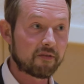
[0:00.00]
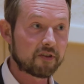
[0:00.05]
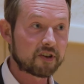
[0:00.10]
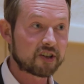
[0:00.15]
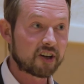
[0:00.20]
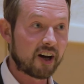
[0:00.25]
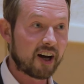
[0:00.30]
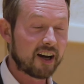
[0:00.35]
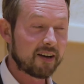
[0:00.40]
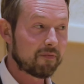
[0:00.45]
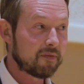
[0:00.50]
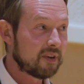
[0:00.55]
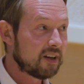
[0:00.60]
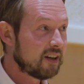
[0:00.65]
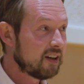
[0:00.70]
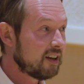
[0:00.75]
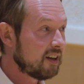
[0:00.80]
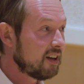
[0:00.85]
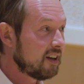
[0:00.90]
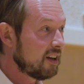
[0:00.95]
of the time
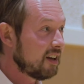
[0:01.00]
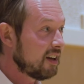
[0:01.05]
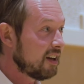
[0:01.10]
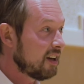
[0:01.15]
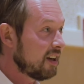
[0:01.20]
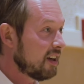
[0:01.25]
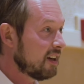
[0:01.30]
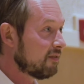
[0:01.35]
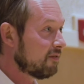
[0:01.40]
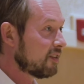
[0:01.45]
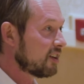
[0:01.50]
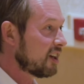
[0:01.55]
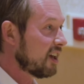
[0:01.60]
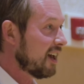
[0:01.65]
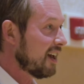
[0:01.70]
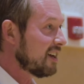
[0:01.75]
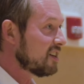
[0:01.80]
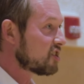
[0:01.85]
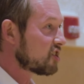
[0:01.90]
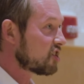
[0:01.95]
in the
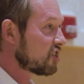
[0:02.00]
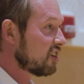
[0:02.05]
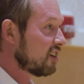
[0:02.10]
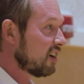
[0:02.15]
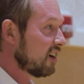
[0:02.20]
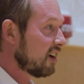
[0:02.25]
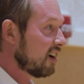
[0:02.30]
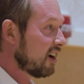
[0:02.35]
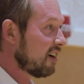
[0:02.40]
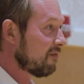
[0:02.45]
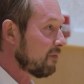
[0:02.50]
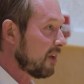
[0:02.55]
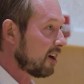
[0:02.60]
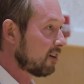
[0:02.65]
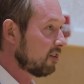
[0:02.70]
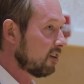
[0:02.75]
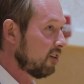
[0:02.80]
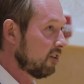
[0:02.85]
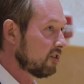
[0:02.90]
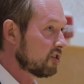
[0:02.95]
case of
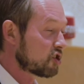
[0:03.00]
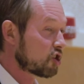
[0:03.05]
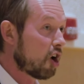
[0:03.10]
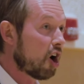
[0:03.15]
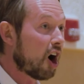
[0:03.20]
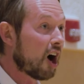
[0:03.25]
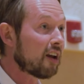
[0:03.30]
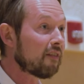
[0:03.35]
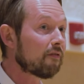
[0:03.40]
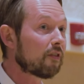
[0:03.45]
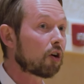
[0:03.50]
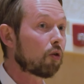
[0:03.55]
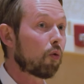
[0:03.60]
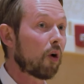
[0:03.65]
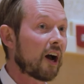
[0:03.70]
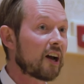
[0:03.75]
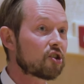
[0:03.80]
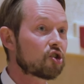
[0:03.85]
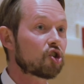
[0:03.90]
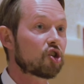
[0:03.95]
mental illness, on the
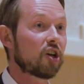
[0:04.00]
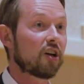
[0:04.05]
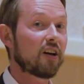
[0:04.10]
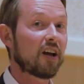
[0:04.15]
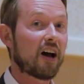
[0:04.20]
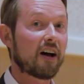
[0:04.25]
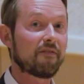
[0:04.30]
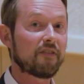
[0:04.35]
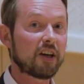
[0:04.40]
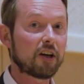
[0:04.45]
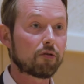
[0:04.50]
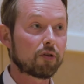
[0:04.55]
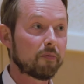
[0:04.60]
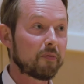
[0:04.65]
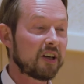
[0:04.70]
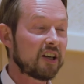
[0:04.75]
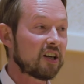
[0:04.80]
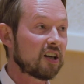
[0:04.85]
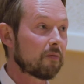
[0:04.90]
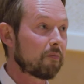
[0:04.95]
question of
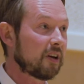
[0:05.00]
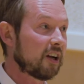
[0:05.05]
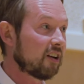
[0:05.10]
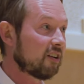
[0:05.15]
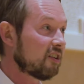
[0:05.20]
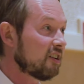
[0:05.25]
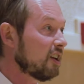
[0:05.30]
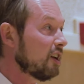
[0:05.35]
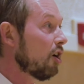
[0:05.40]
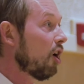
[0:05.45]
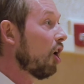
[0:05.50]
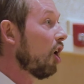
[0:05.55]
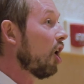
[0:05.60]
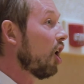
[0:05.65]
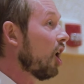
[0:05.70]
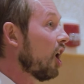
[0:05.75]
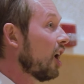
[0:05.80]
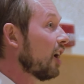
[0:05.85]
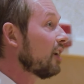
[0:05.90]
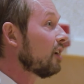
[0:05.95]
irremediability,
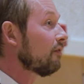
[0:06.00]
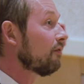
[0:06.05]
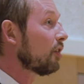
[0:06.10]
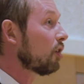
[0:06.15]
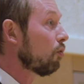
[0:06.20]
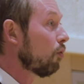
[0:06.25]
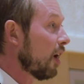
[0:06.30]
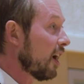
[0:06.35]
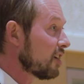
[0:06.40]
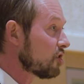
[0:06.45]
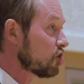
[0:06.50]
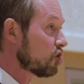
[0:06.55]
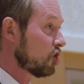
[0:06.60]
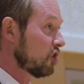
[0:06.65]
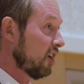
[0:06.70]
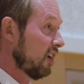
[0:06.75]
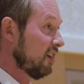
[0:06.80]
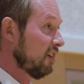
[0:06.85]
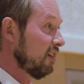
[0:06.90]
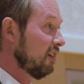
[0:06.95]
on the
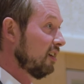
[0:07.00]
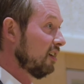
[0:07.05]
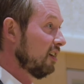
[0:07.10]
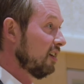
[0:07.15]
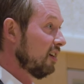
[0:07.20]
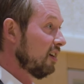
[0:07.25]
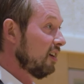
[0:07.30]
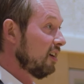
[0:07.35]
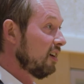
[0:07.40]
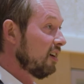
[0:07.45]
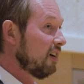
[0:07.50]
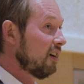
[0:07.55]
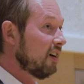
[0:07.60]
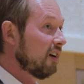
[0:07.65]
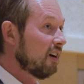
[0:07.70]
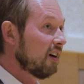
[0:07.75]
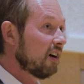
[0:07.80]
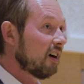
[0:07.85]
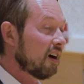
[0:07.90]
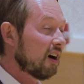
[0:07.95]
question
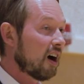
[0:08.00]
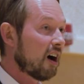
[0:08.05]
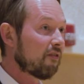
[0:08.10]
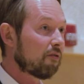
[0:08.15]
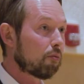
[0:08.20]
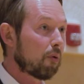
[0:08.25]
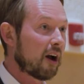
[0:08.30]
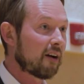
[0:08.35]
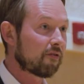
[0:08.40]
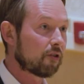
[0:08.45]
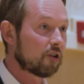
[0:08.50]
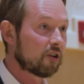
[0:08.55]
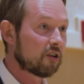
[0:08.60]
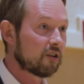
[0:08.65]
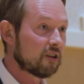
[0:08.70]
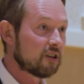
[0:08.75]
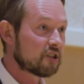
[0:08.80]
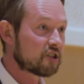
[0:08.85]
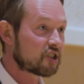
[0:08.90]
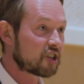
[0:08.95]
of
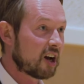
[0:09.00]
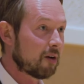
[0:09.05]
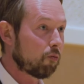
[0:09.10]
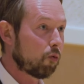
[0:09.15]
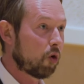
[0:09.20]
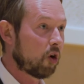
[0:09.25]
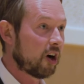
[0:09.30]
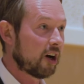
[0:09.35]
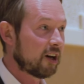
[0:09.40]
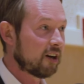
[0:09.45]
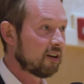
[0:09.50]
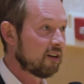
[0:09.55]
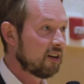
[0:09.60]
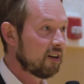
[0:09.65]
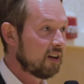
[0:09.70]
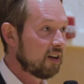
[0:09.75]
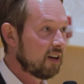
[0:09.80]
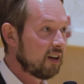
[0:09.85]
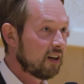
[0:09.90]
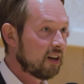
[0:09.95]
whether someone
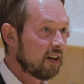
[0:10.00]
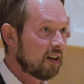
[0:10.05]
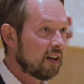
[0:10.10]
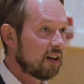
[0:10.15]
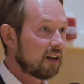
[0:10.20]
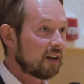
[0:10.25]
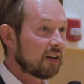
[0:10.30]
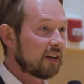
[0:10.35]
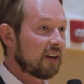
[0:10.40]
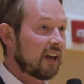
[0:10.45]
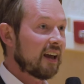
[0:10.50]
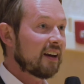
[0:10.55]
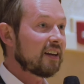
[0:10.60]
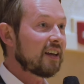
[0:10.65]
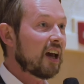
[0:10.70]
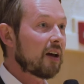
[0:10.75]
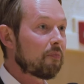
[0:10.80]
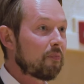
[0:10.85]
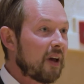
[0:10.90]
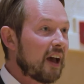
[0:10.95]
can
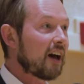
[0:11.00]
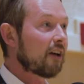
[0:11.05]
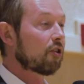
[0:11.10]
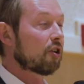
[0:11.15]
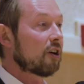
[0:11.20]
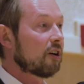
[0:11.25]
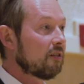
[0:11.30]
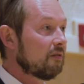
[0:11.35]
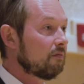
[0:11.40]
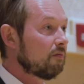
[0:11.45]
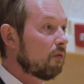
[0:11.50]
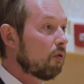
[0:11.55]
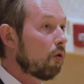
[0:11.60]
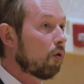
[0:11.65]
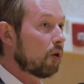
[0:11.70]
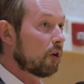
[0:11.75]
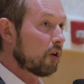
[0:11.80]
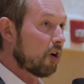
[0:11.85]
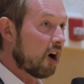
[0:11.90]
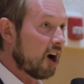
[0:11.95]
get better
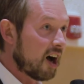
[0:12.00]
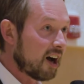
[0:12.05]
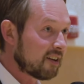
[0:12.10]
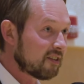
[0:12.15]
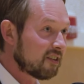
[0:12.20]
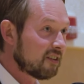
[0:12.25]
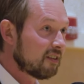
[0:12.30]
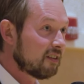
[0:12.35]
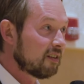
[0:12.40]
or not."